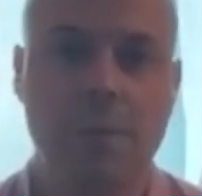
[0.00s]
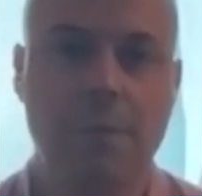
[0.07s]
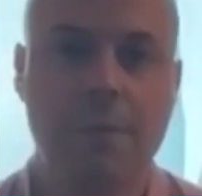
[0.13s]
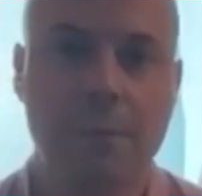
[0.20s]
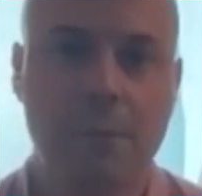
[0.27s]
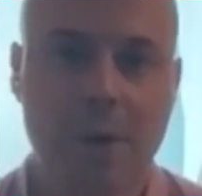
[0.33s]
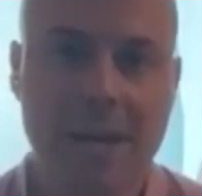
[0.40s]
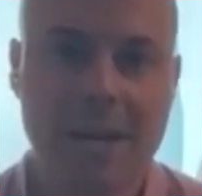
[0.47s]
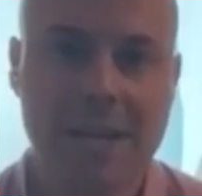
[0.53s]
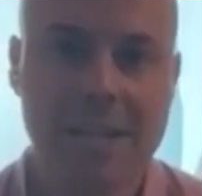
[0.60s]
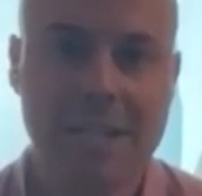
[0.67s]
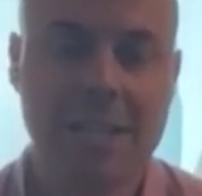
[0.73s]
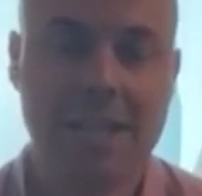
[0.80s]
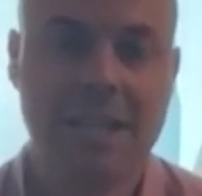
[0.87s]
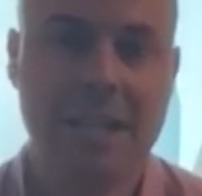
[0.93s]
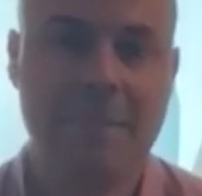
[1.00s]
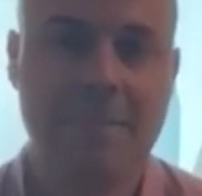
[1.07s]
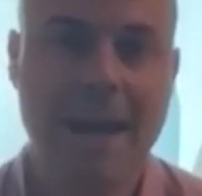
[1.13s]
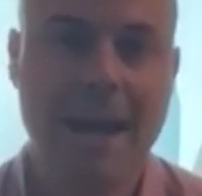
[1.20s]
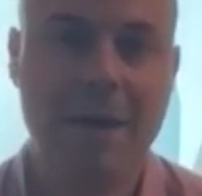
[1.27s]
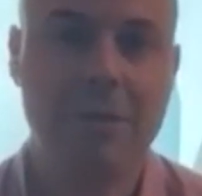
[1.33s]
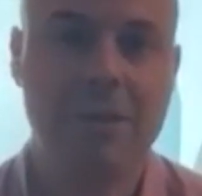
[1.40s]
It would freeze the
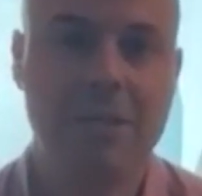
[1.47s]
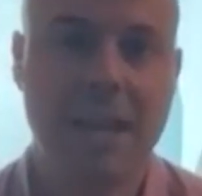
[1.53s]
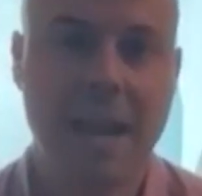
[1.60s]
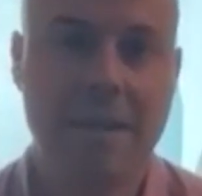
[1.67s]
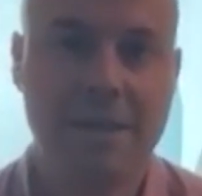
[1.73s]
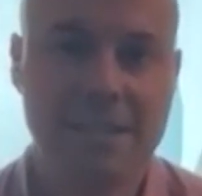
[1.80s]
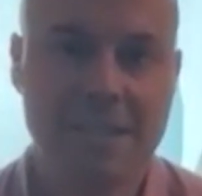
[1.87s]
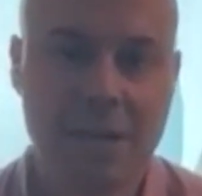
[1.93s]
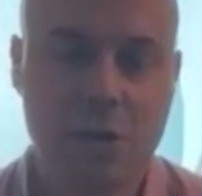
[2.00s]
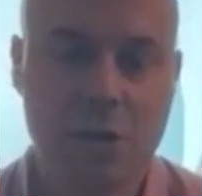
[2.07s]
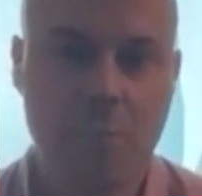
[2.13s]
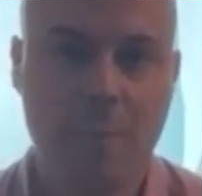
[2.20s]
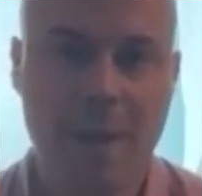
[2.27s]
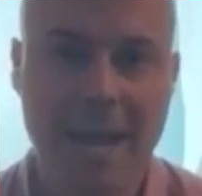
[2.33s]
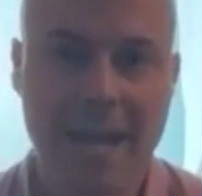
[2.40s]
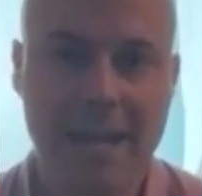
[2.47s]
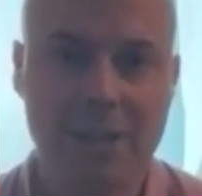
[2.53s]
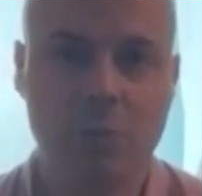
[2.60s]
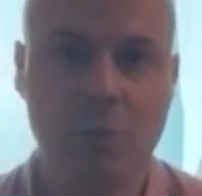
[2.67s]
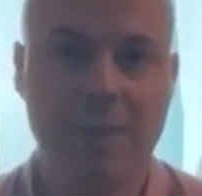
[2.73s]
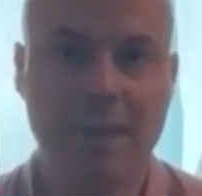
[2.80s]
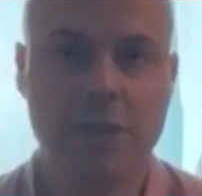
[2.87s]
amount that a senior
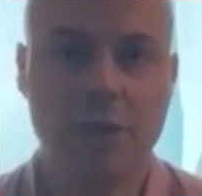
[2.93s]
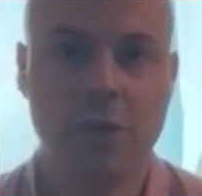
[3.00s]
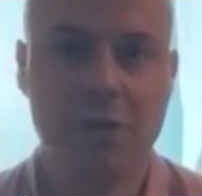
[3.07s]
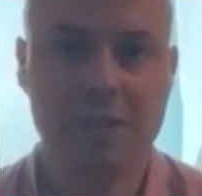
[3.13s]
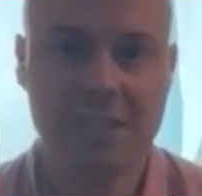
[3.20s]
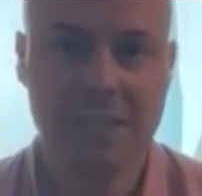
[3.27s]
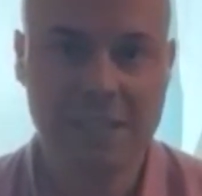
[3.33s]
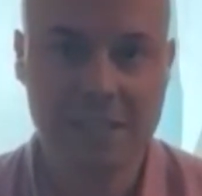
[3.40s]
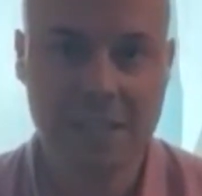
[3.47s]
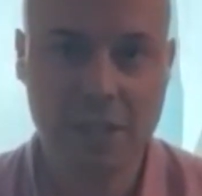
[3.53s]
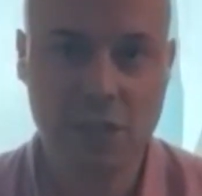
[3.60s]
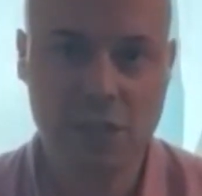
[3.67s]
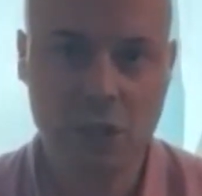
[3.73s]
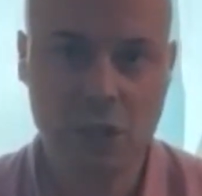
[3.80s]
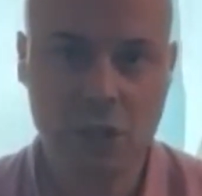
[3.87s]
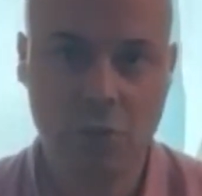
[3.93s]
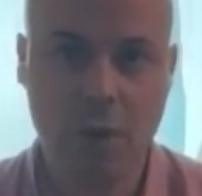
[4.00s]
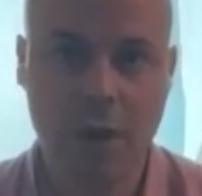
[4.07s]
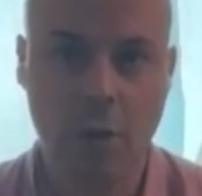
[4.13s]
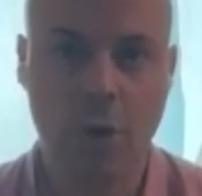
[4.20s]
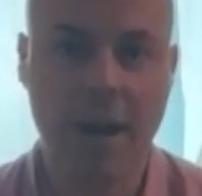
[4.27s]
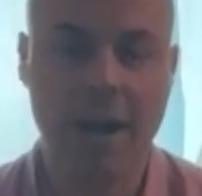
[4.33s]
pays when they turn
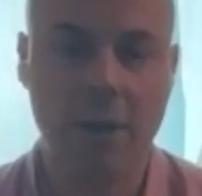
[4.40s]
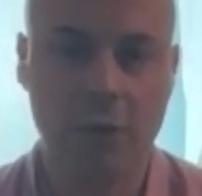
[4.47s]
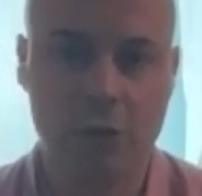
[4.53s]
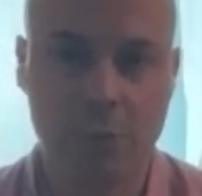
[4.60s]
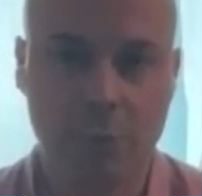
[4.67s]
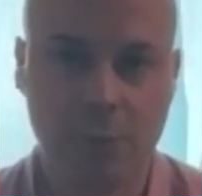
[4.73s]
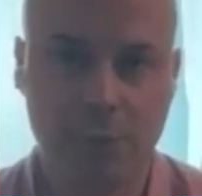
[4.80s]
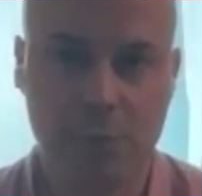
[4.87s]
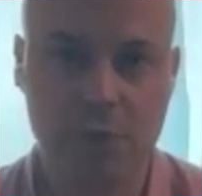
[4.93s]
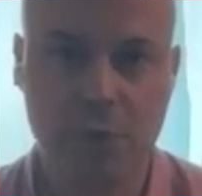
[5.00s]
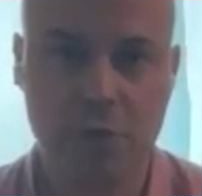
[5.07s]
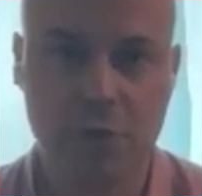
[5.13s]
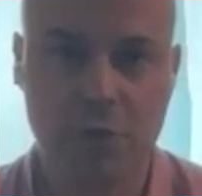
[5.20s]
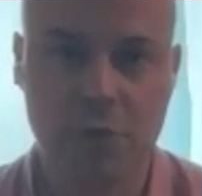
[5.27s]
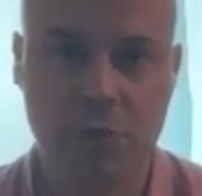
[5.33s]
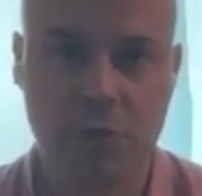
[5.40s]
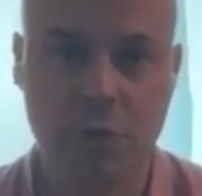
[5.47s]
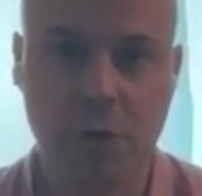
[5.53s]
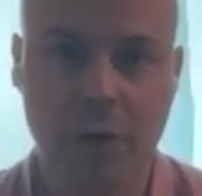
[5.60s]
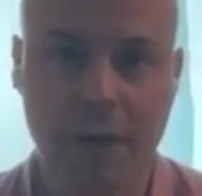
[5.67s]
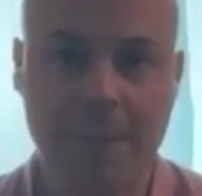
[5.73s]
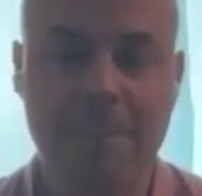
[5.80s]
62 or eligible for Social
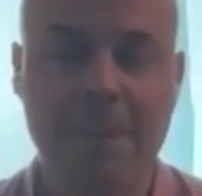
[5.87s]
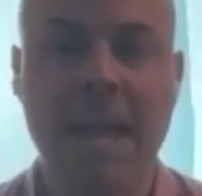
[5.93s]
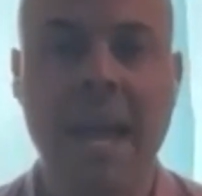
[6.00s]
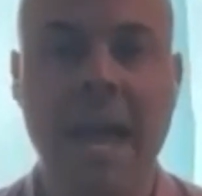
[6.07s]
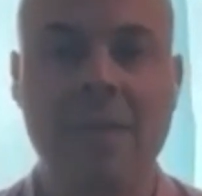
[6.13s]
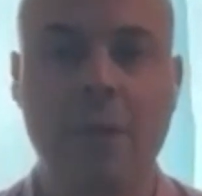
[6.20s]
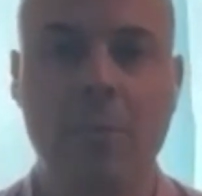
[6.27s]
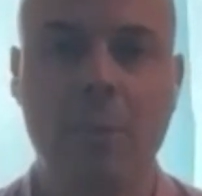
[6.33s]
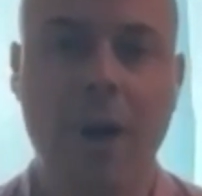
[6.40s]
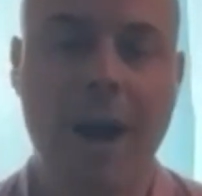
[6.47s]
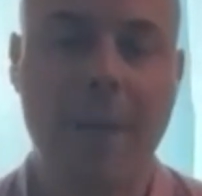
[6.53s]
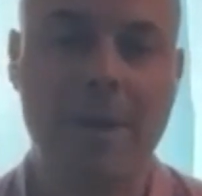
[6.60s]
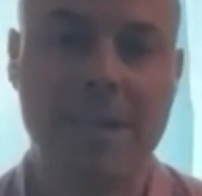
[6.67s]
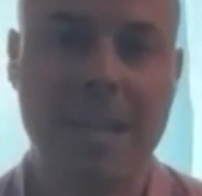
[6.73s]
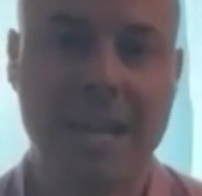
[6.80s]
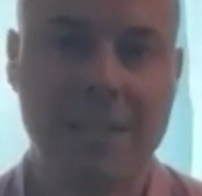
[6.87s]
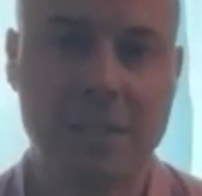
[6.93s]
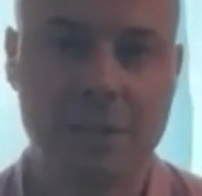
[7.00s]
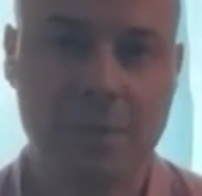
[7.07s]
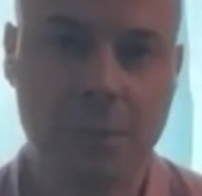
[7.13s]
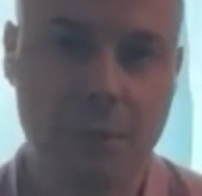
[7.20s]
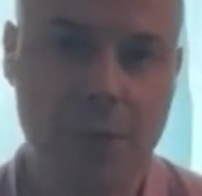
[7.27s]
Security, and their property
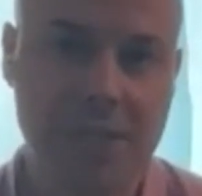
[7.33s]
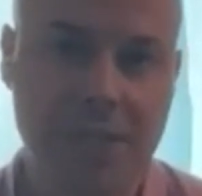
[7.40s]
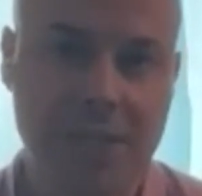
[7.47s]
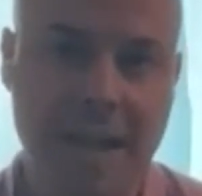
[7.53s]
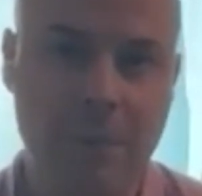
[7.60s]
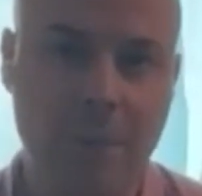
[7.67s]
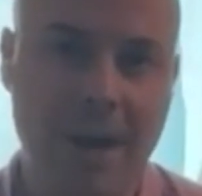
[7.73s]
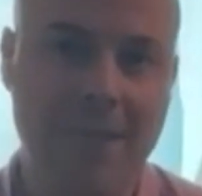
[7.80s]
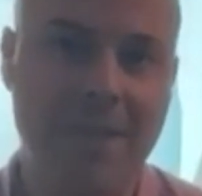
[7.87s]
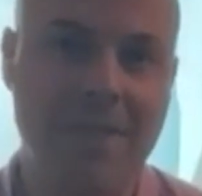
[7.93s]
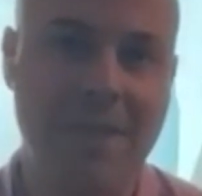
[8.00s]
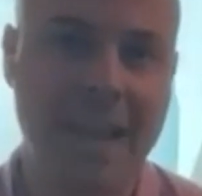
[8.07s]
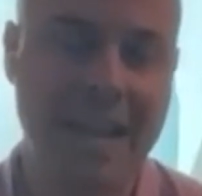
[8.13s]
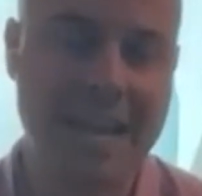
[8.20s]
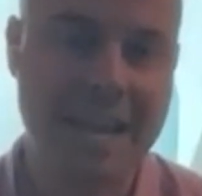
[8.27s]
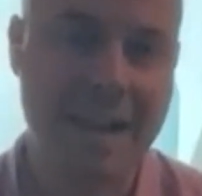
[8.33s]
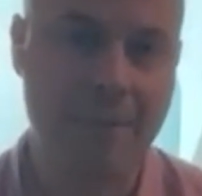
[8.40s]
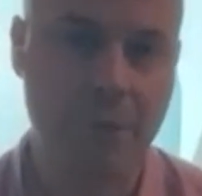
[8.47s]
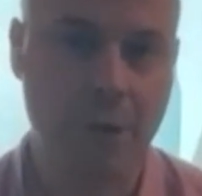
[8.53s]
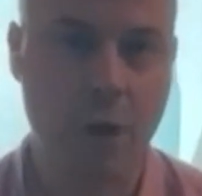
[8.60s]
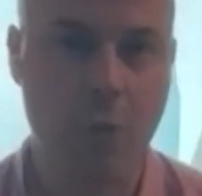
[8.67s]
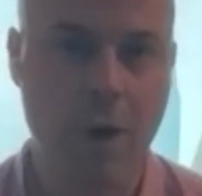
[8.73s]
taxes freeze at that rate, and then they can
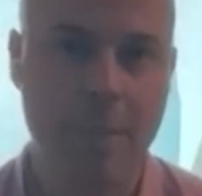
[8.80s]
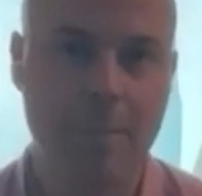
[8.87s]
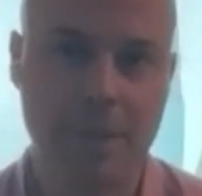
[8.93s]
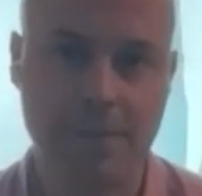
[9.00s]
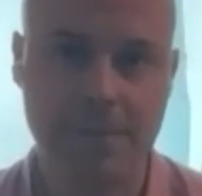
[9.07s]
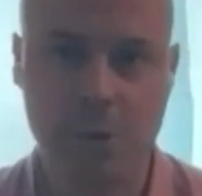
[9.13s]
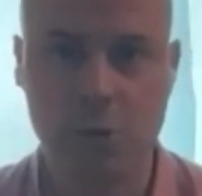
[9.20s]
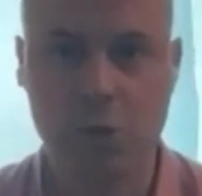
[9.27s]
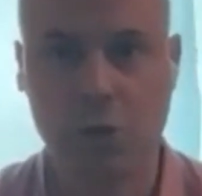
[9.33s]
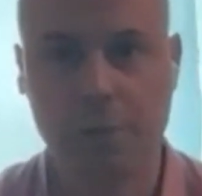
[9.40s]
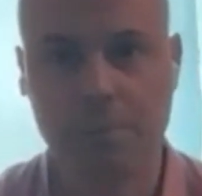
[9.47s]
never go up in the future.